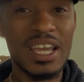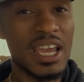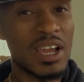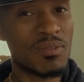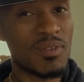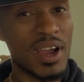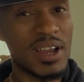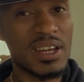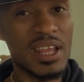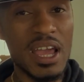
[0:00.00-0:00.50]
And
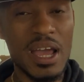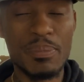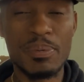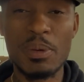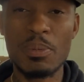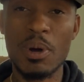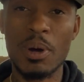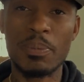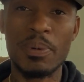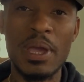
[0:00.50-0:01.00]
right now,
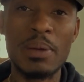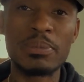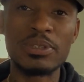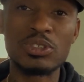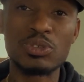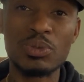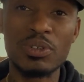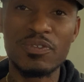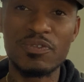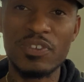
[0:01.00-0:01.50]
people are paying
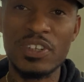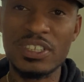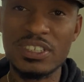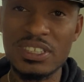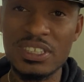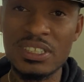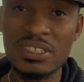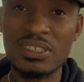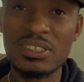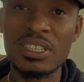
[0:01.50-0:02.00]
between
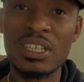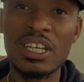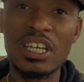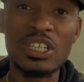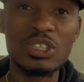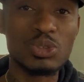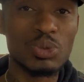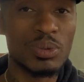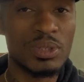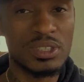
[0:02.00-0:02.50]
15 cents
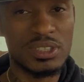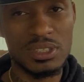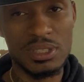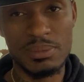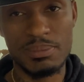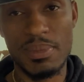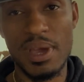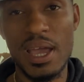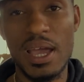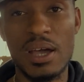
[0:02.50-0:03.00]
and 20 cents a
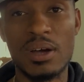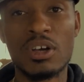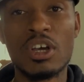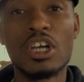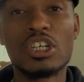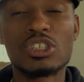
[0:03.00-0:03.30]
mile.